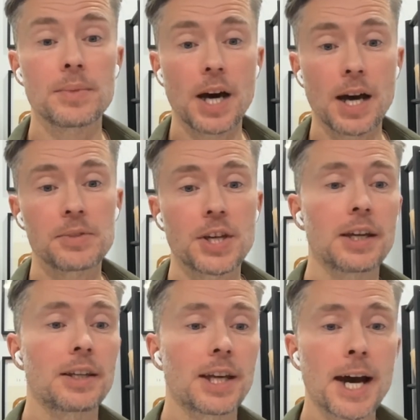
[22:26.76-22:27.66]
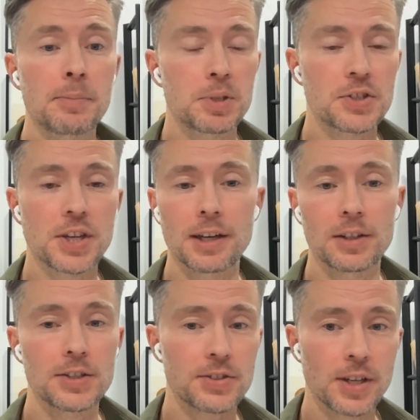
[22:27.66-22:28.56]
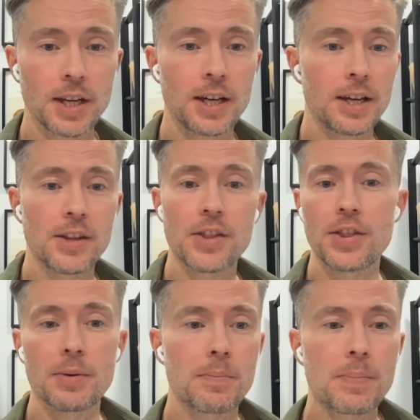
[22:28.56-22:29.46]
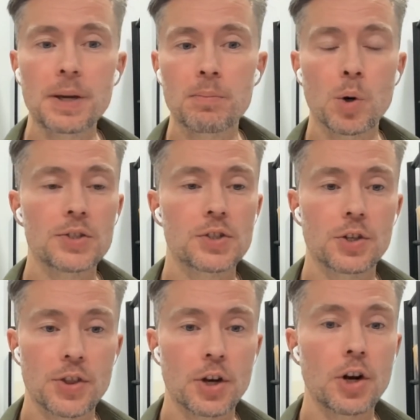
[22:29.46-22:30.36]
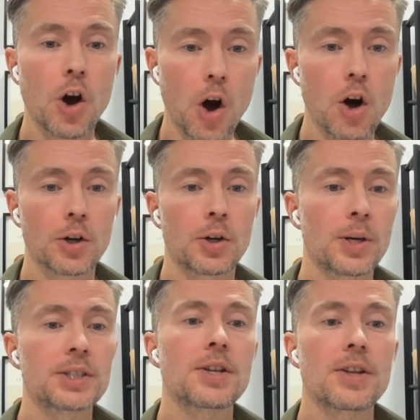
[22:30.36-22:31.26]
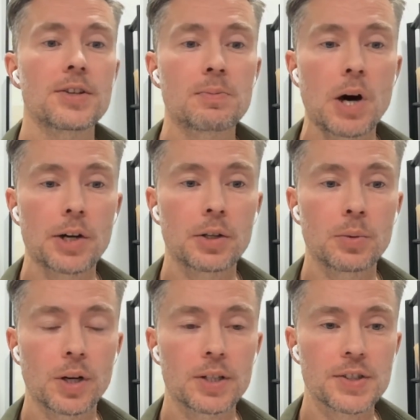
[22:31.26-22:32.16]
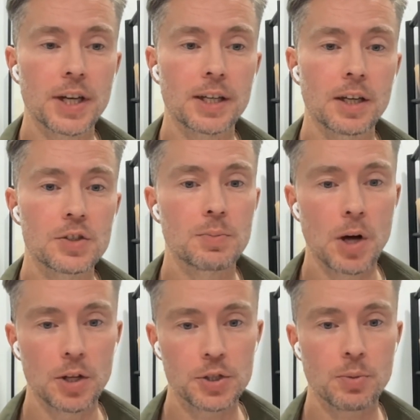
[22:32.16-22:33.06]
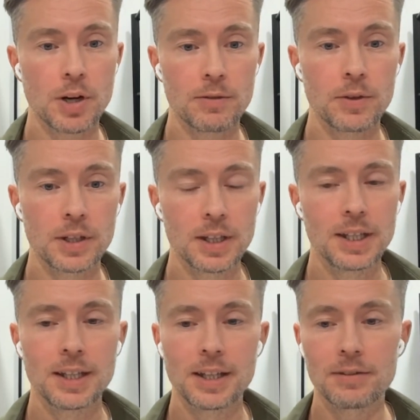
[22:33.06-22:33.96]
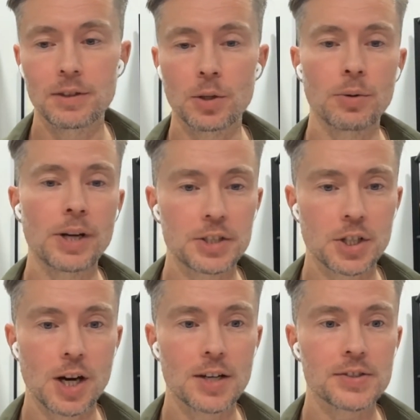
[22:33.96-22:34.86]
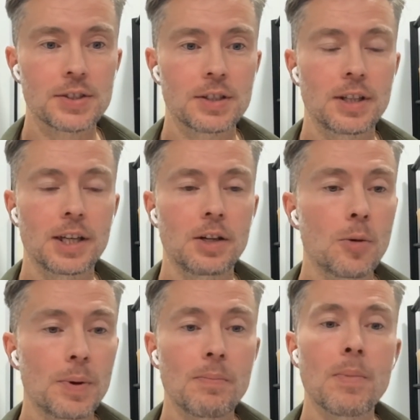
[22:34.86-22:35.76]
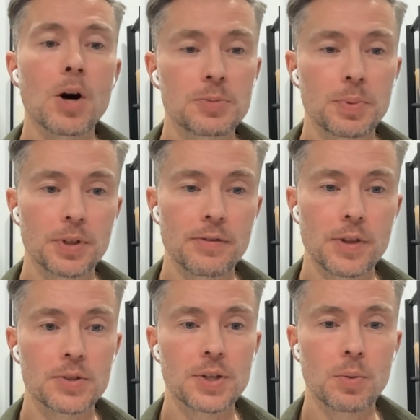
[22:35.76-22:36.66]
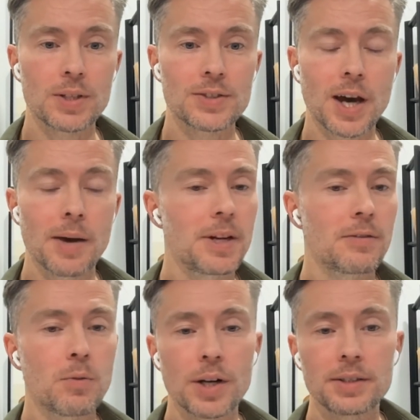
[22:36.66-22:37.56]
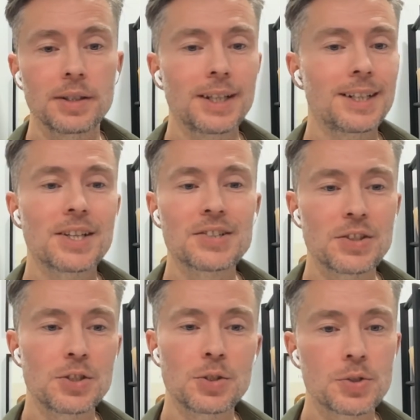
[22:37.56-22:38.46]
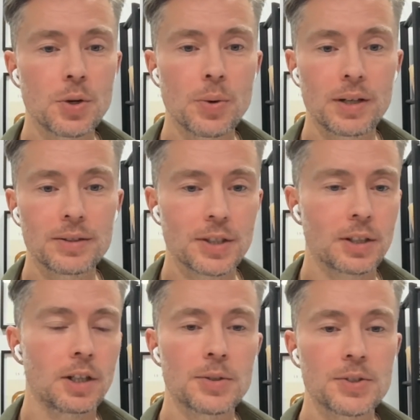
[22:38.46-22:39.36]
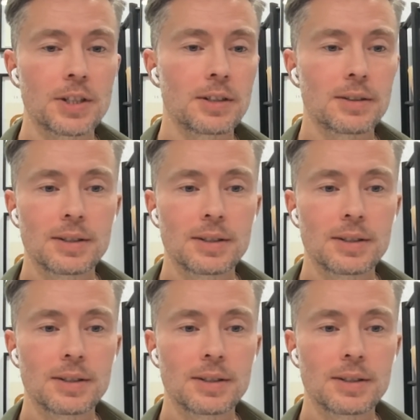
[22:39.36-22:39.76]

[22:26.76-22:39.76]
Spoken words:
I'm saying the hyperscalers, the big boys they're all going to this model where it's like smaller square foot, they have lower rent costs, they can open multiple of those at one time, and if one doesn't do so well, to close it,